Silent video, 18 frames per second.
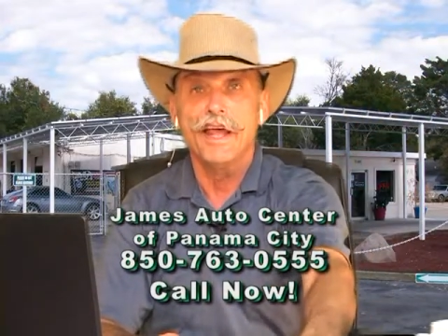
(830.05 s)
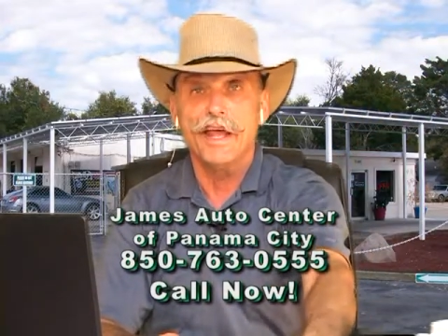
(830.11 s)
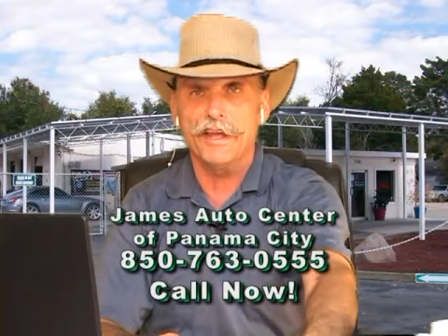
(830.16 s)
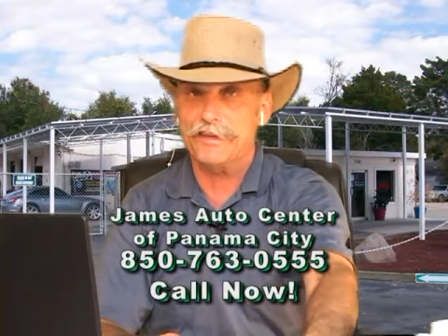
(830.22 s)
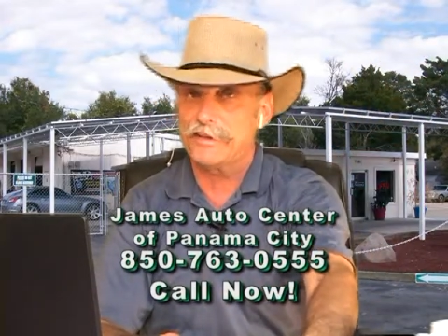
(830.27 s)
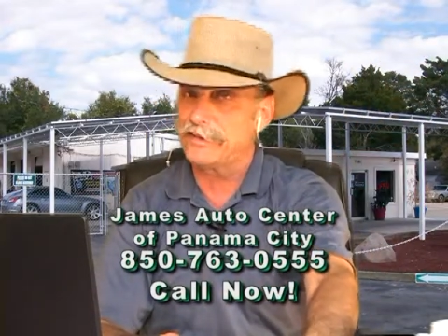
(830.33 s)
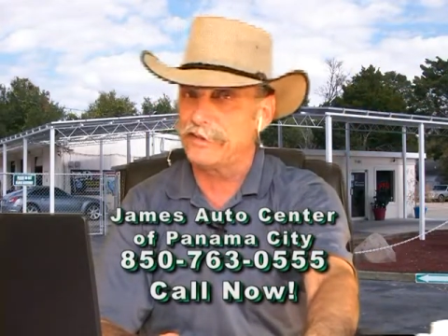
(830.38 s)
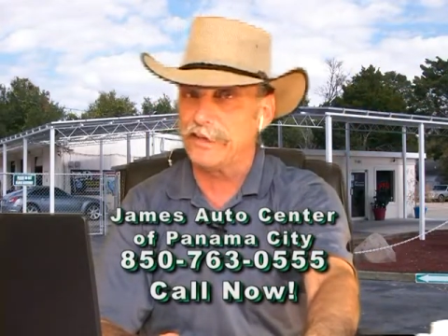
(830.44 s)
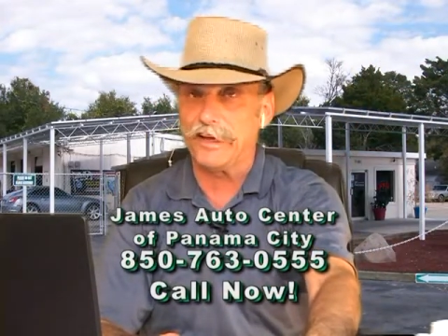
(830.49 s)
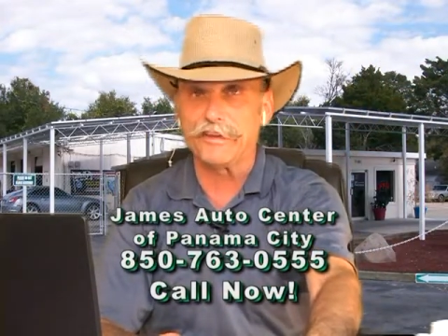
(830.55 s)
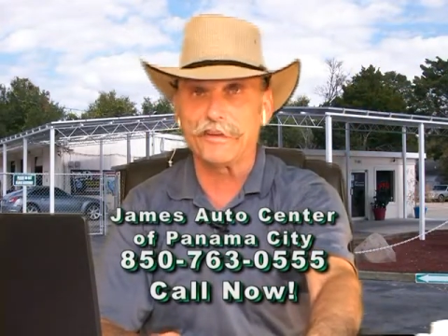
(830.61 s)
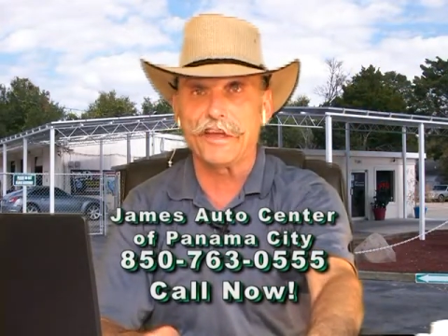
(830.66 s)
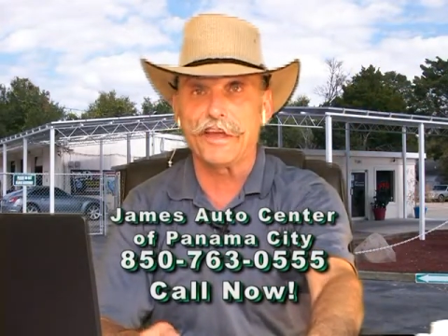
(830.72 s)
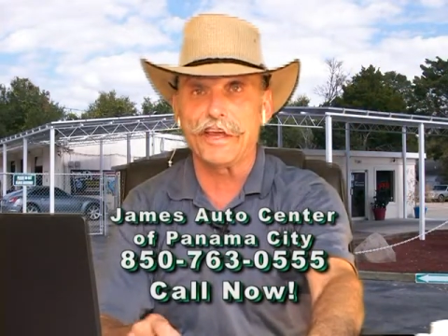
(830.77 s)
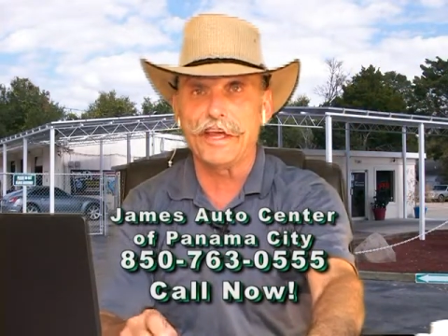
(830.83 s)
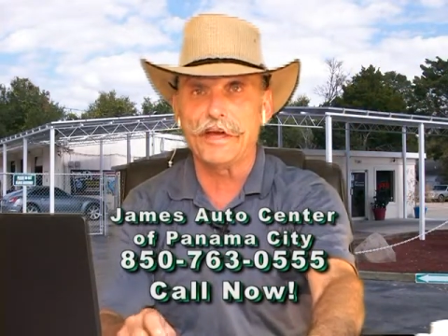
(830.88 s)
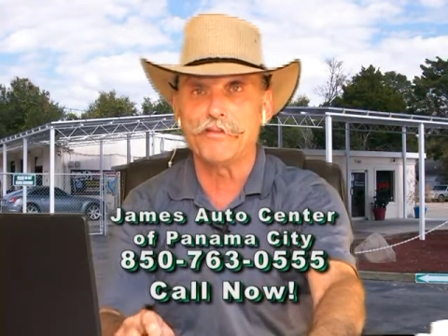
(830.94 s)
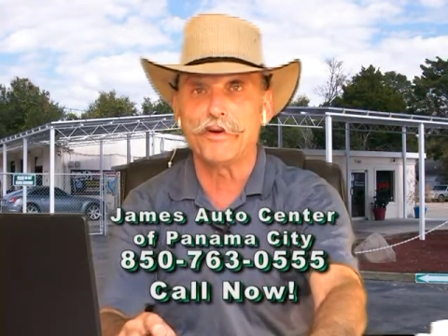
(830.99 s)
at 6
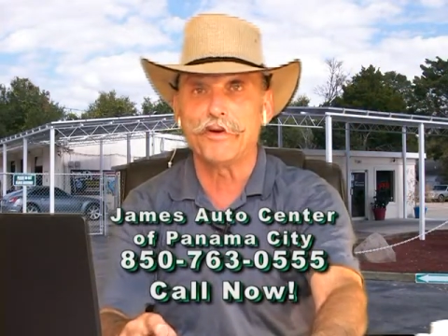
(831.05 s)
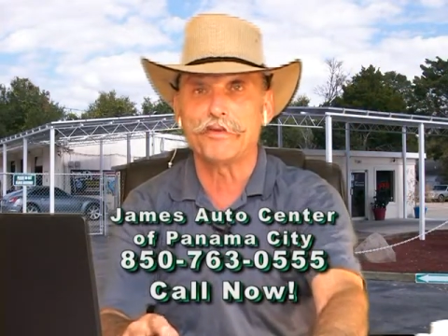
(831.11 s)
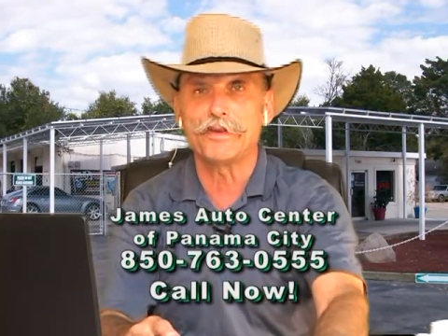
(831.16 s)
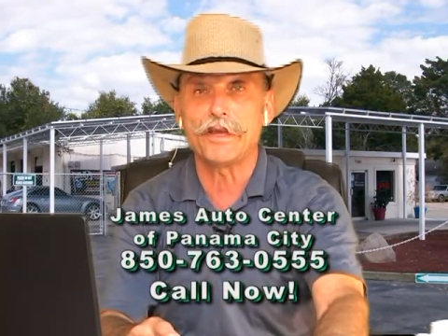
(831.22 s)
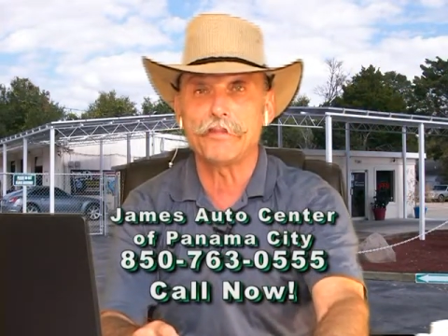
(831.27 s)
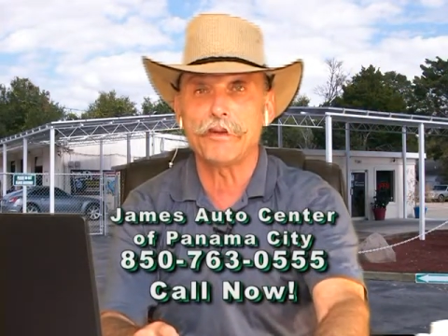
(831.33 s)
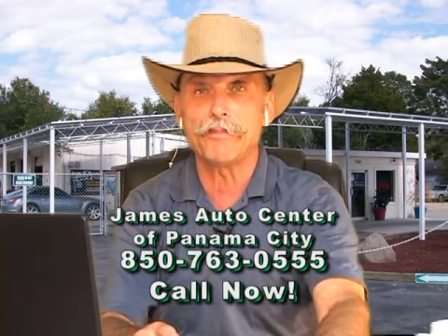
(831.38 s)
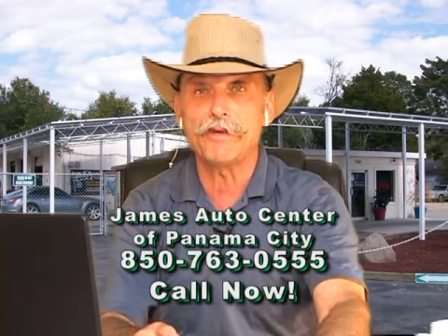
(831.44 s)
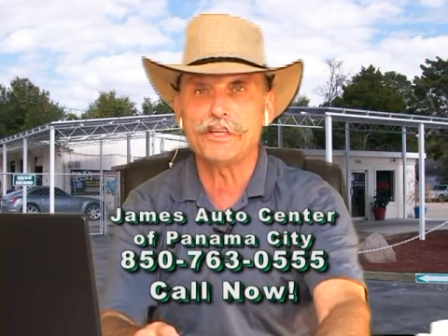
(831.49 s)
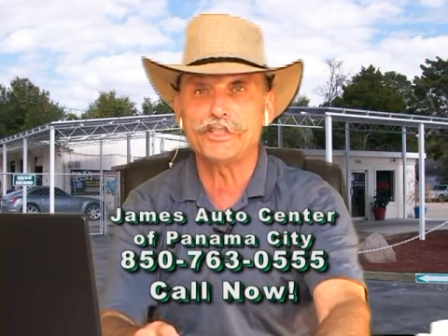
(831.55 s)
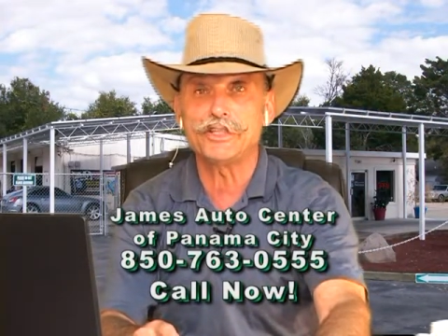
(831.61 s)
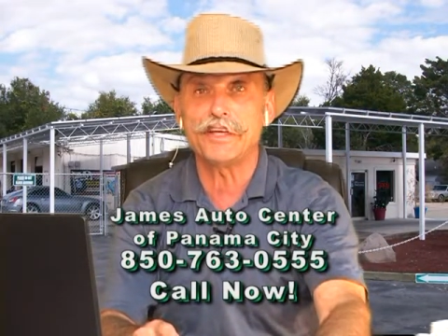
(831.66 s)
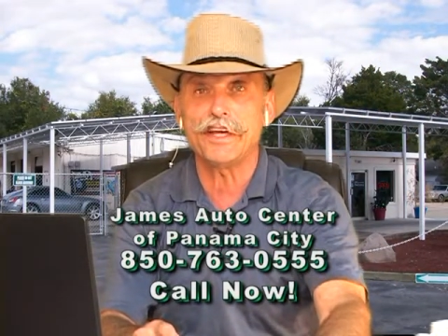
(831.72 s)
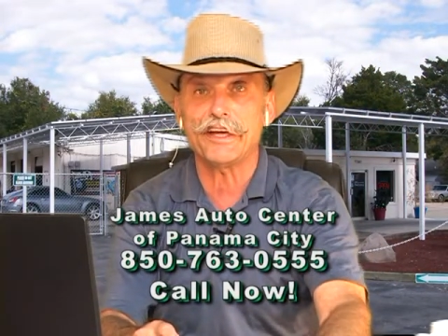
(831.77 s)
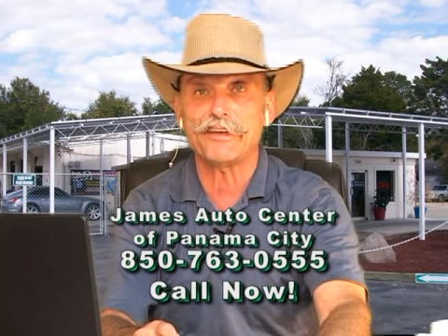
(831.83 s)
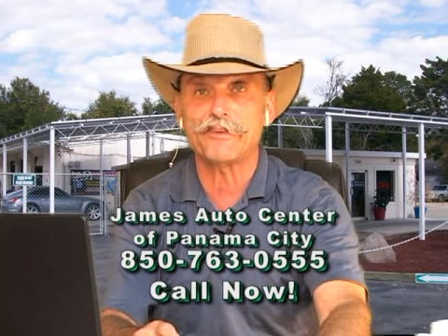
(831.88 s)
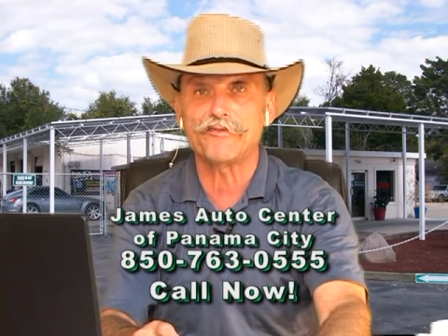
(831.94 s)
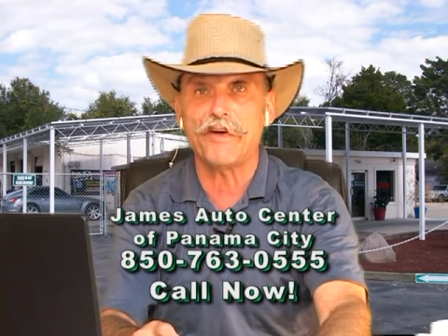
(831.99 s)
a.m. on
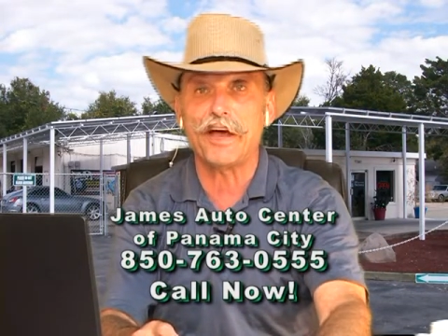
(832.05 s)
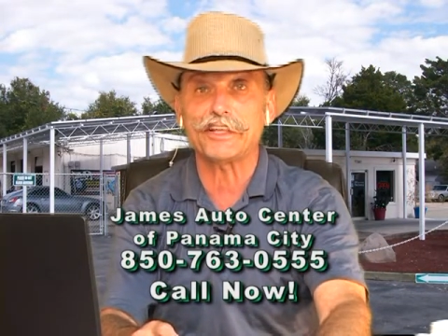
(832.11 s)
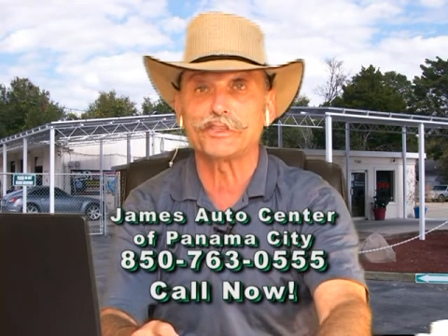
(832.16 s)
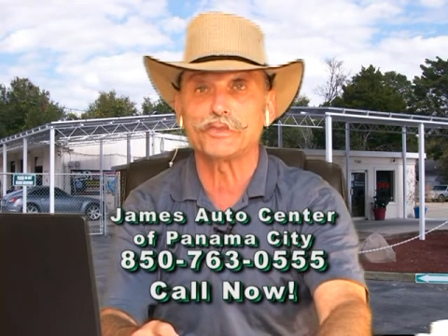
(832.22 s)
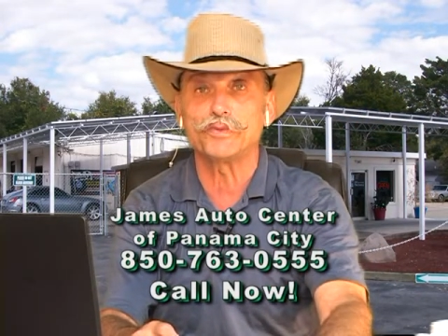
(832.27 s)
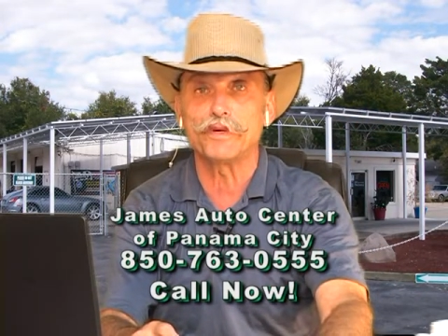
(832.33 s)
WPGX Fox